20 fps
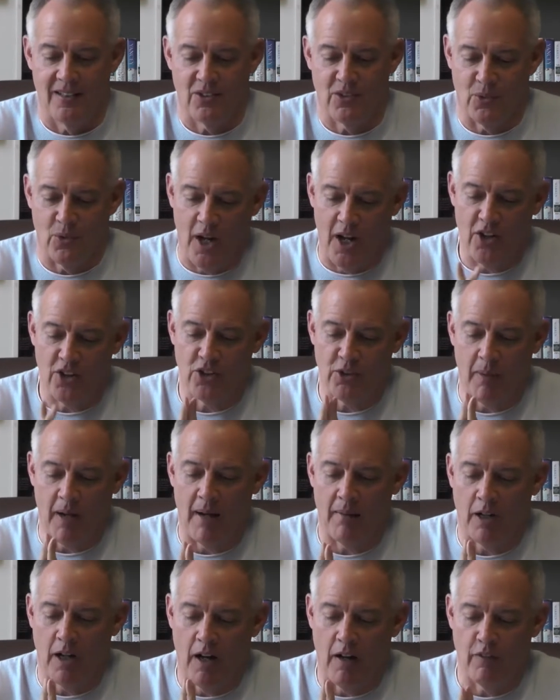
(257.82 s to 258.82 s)
The writers of the
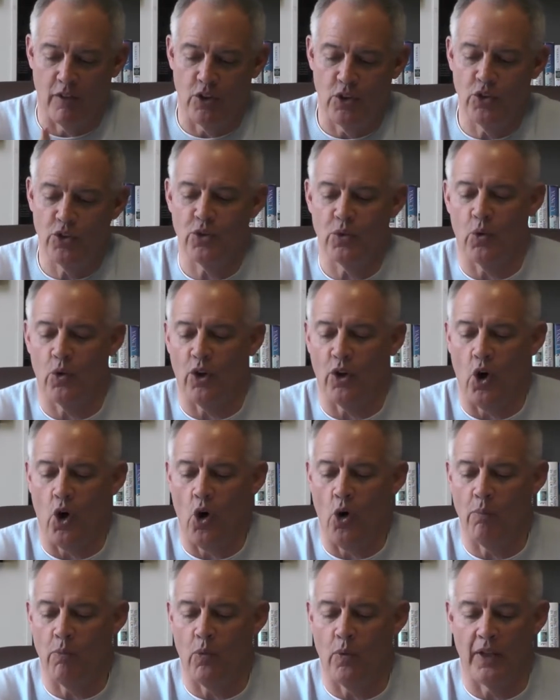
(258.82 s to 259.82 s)
Bible, however, use the word
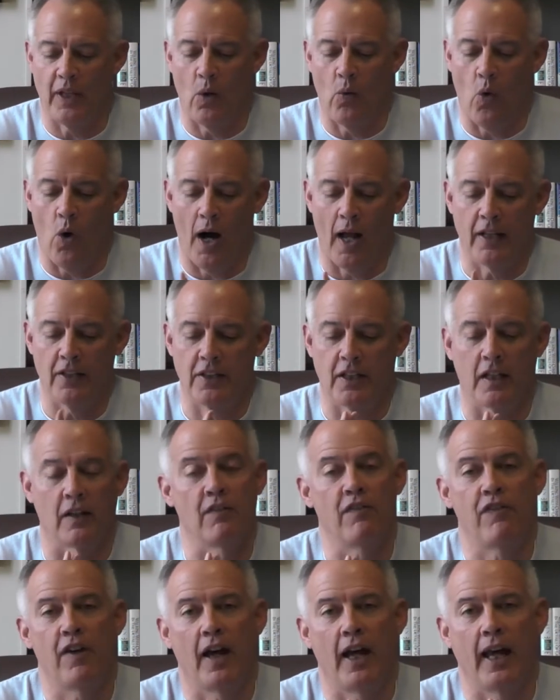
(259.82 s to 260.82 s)
hope when they wanted to
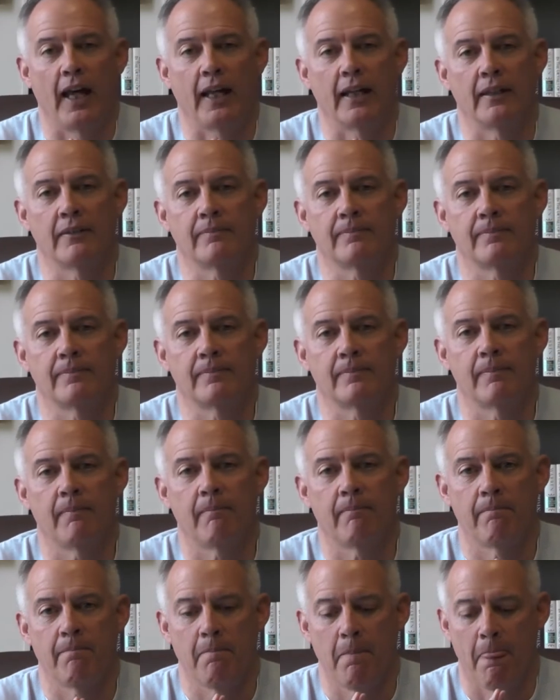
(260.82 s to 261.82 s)
convey
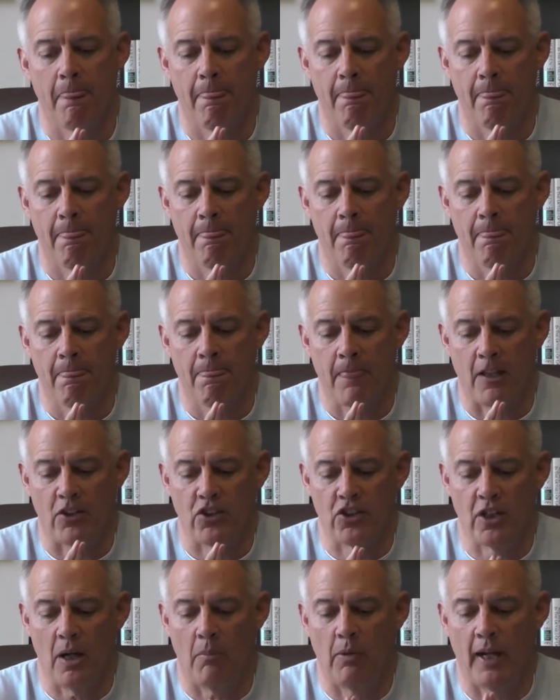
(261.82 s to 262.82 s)

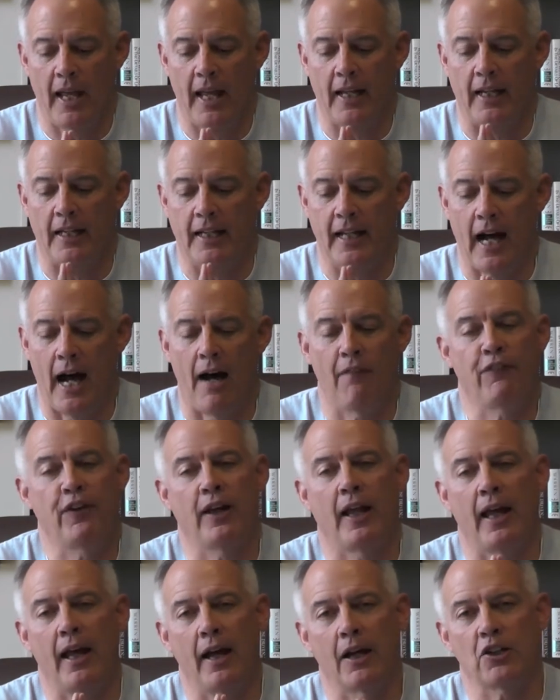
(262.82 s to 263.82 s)
that someone had a
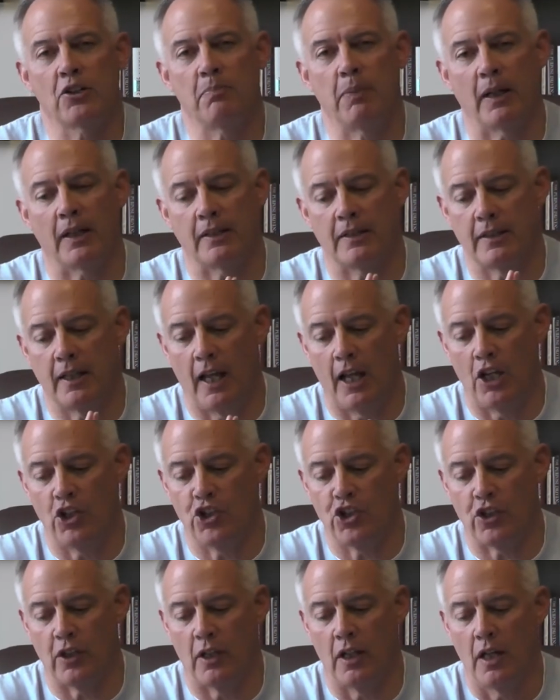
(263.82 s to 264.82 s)
confident
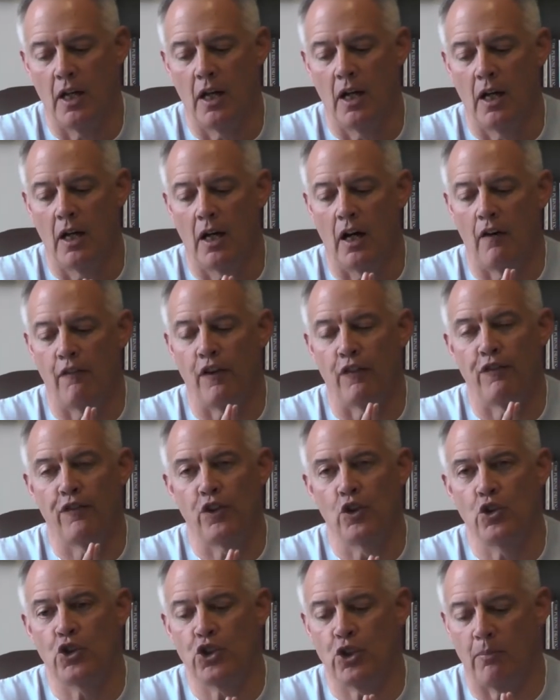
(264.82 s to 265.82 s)
expectation of a
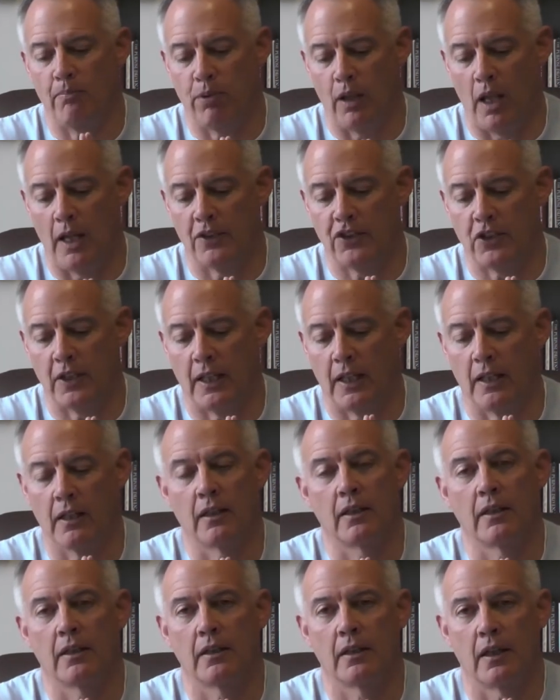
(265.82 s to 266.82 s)
future blessing
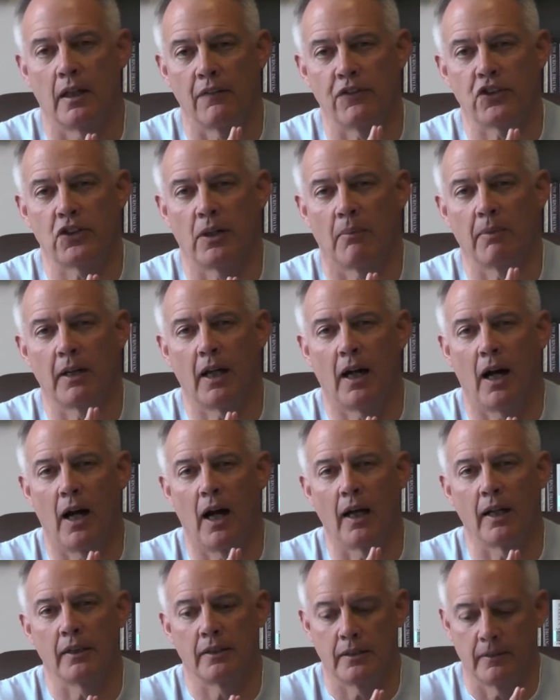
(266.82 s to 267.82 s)
of some
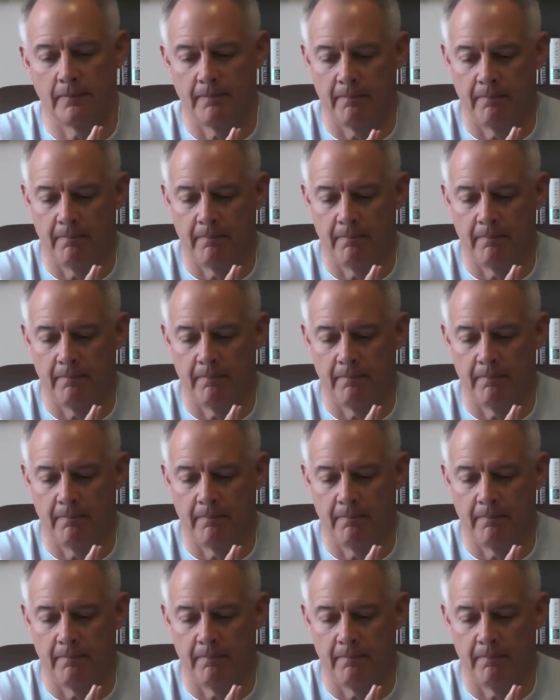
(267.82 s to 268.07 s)
kind.